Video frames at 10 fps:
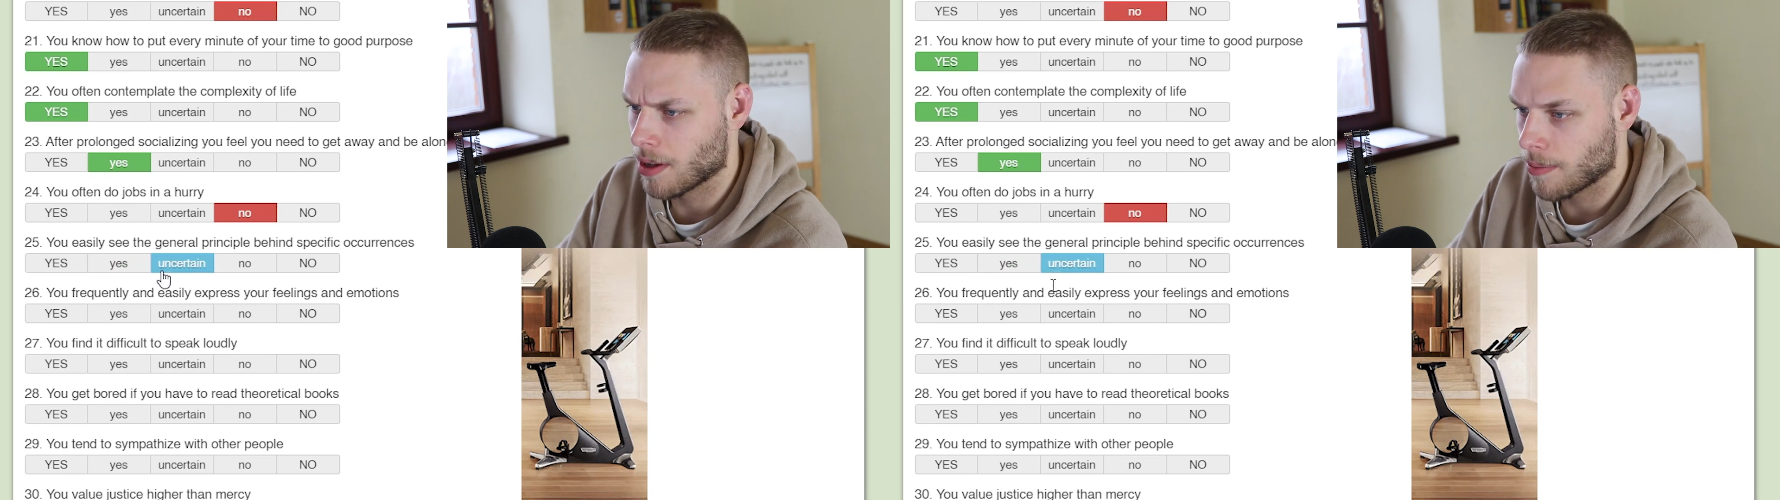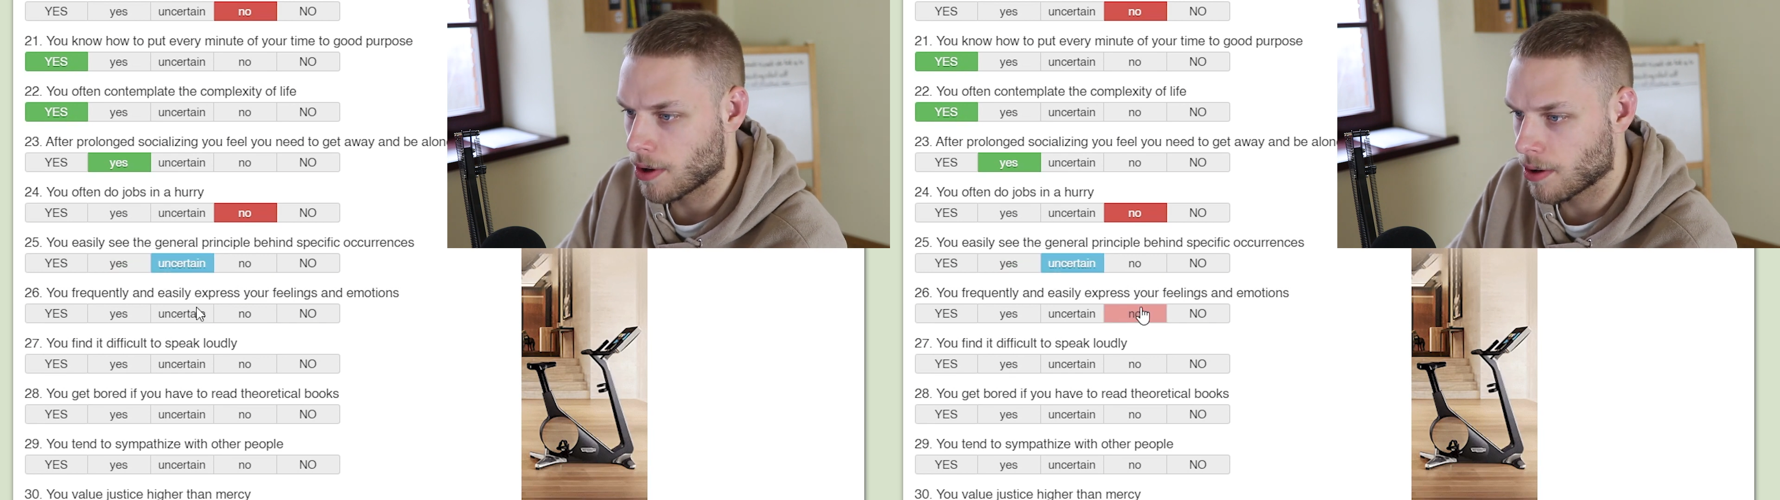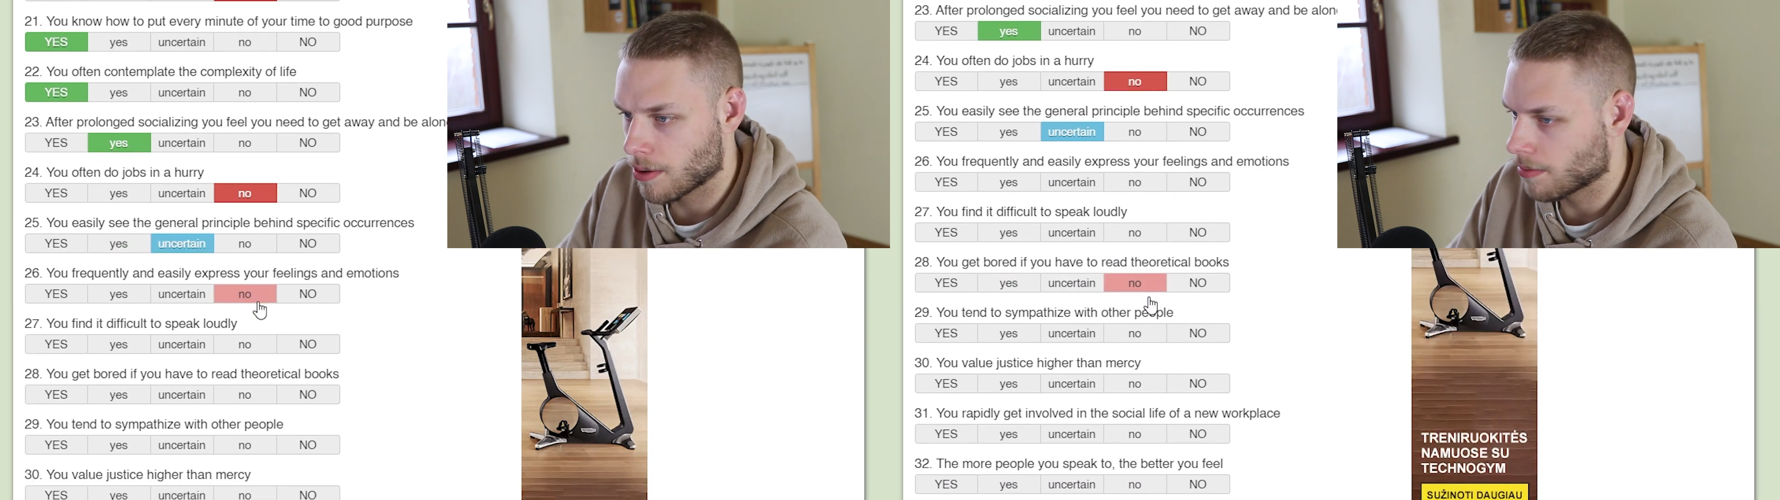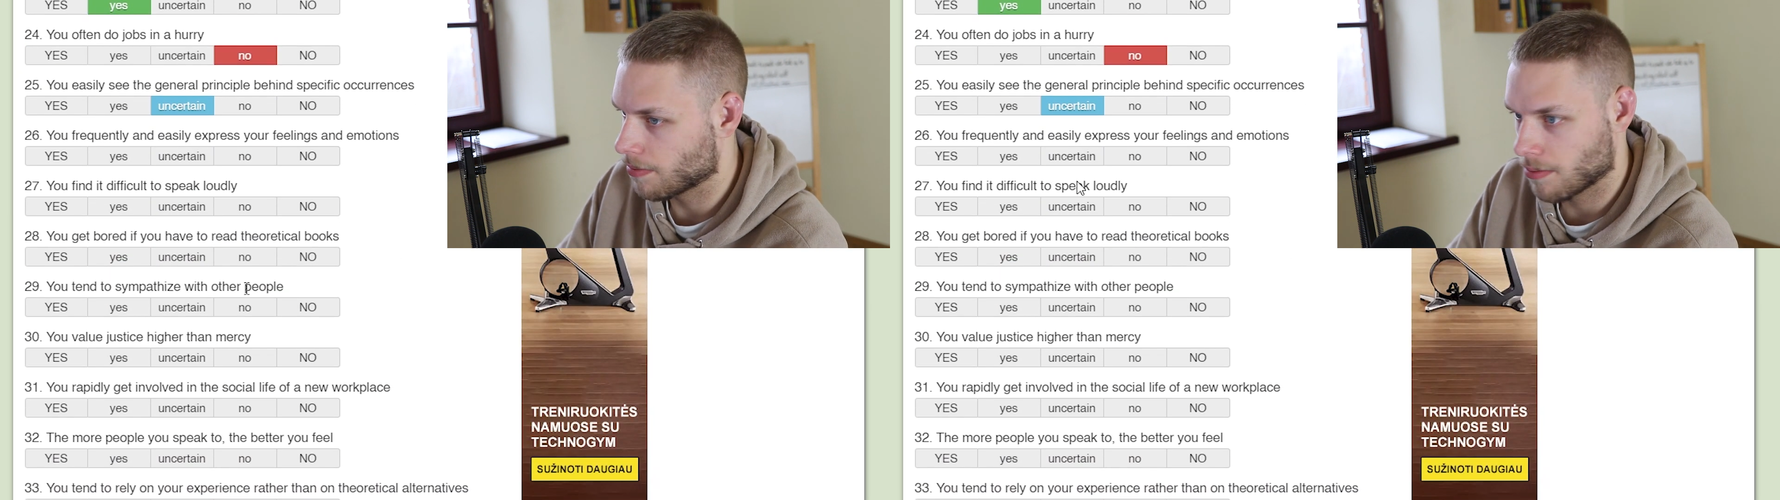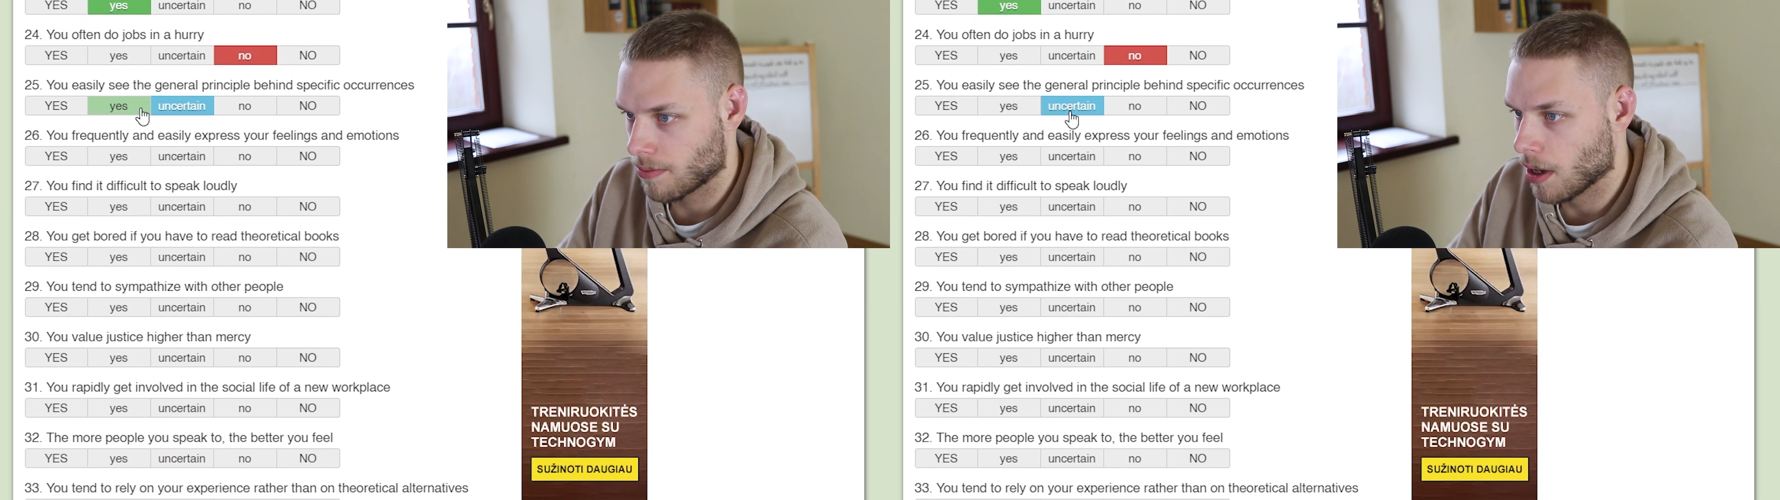I'm not.
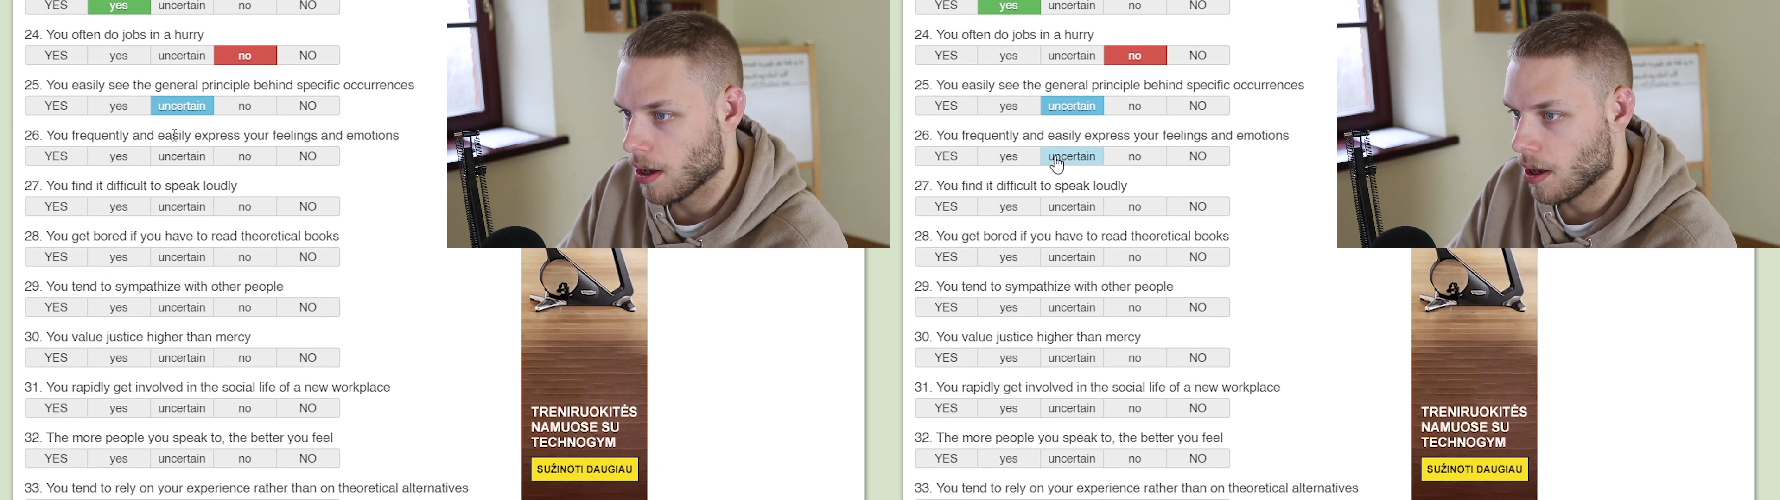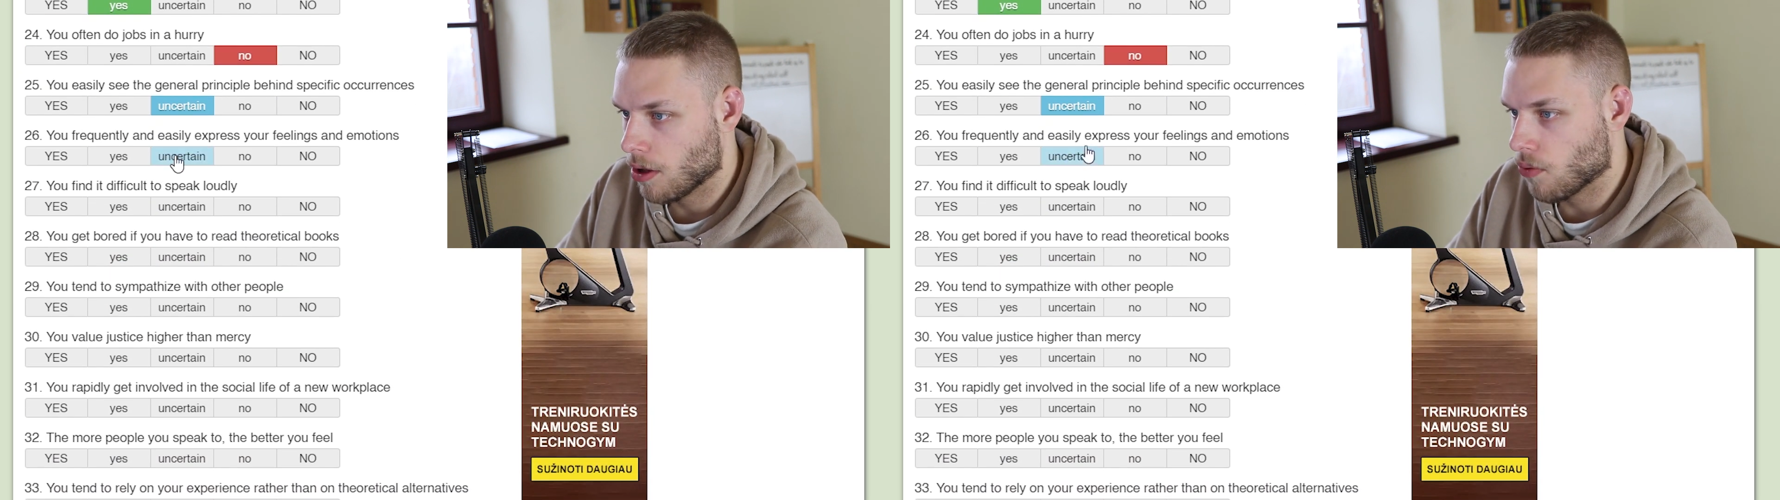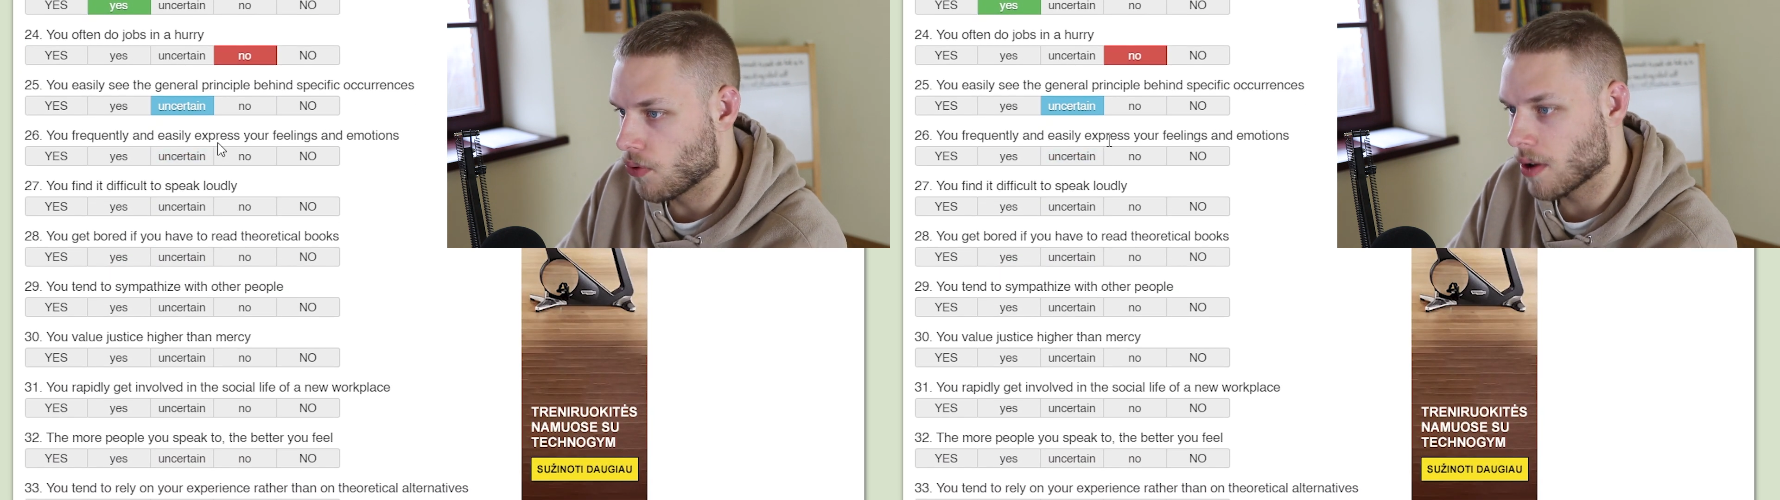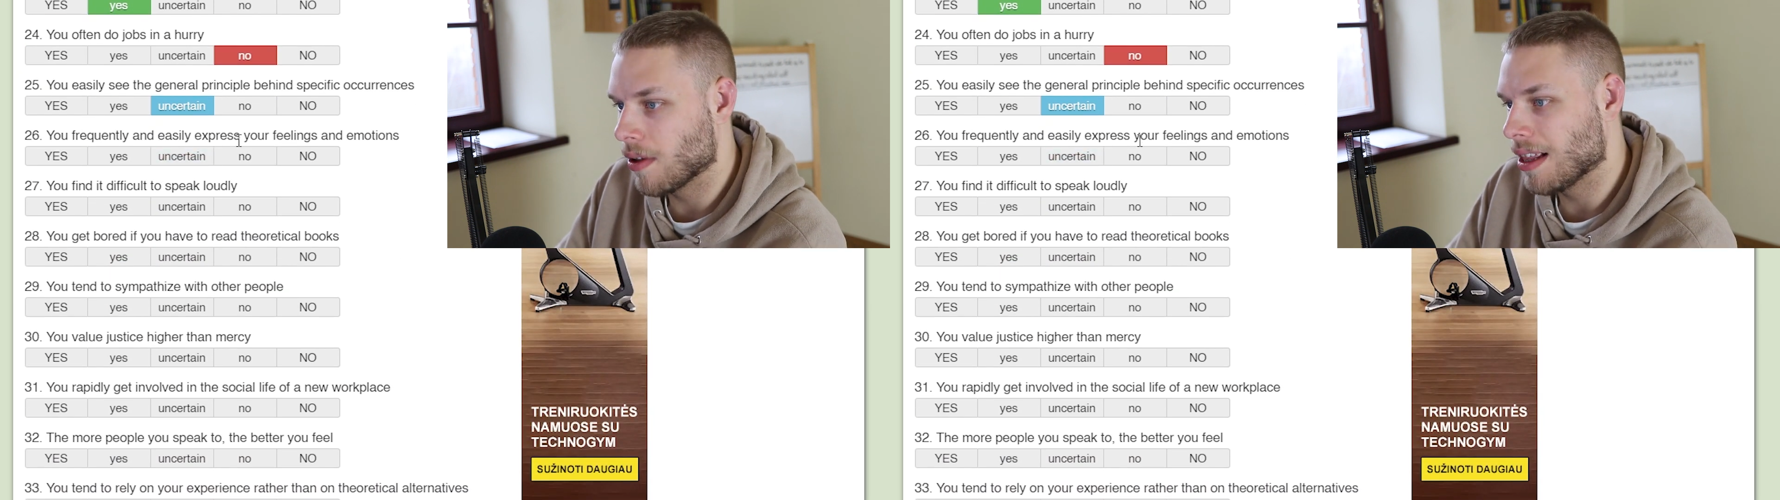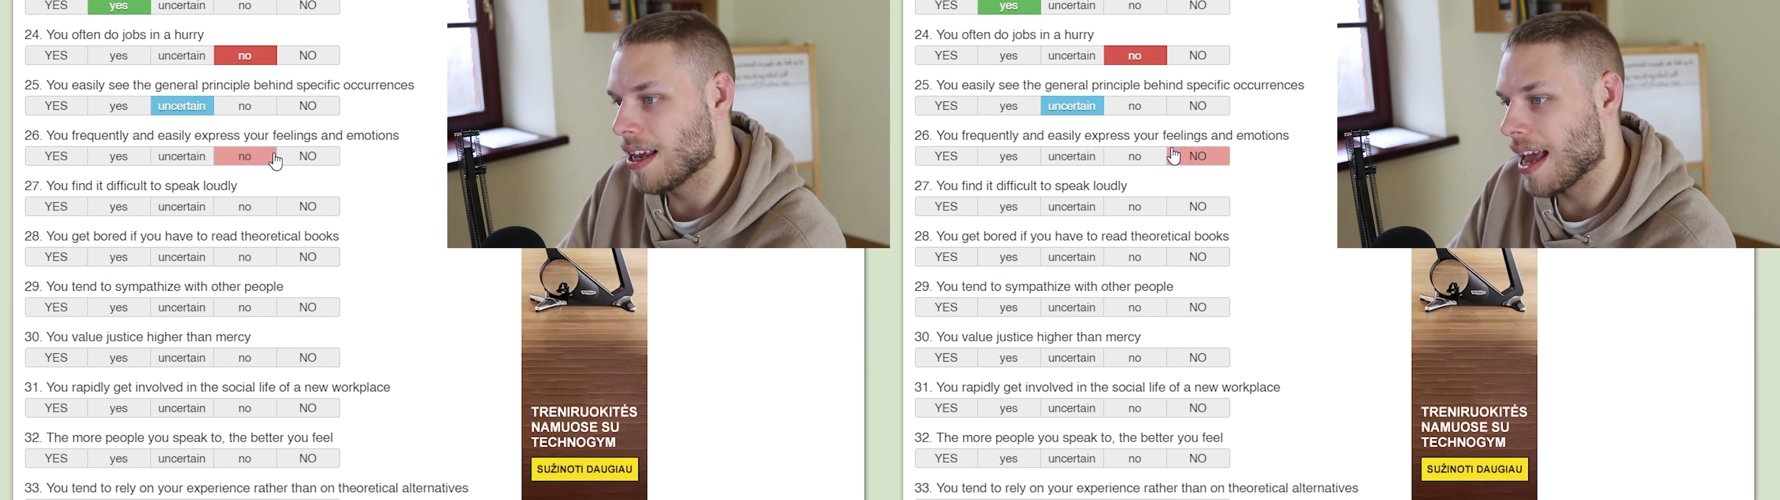You
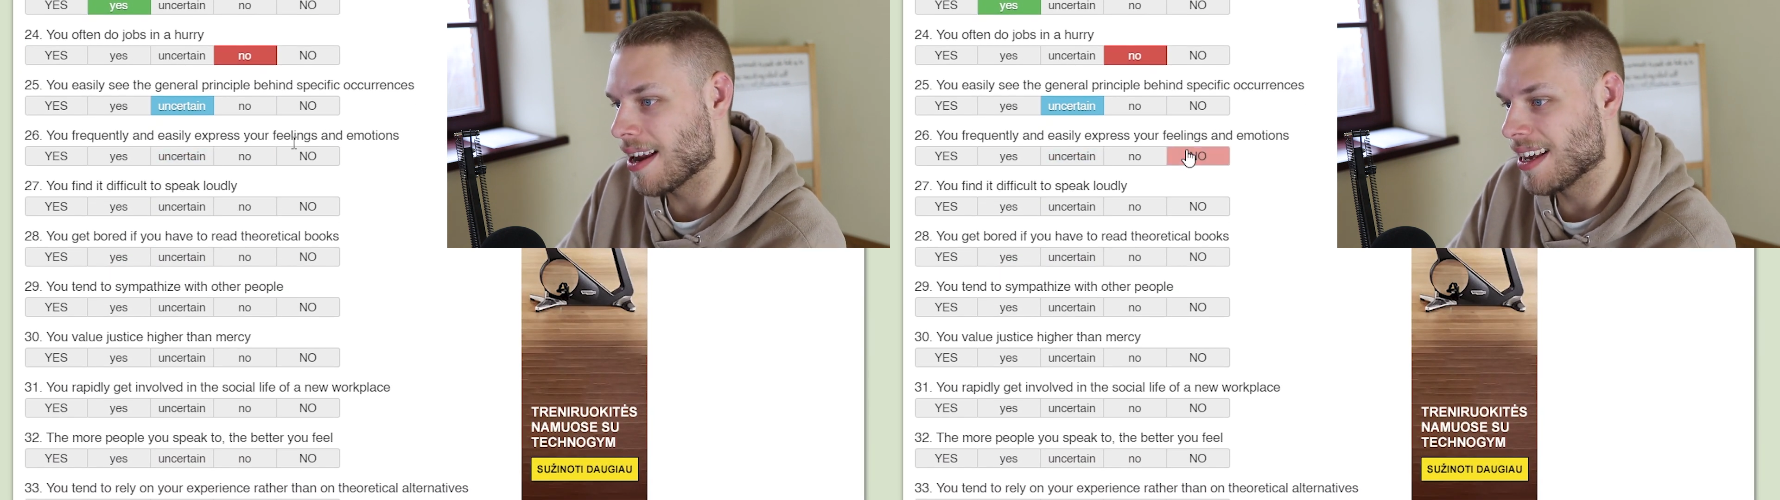frequently and